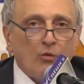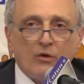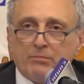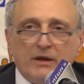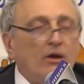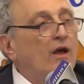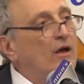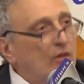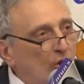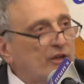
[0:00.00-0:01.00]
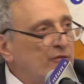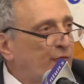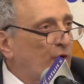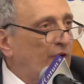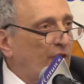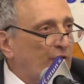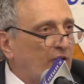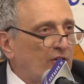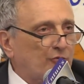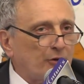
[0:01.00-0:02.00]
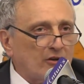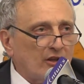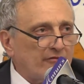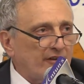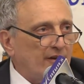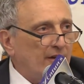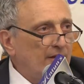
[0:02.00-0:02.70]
would be looking for another country to live in.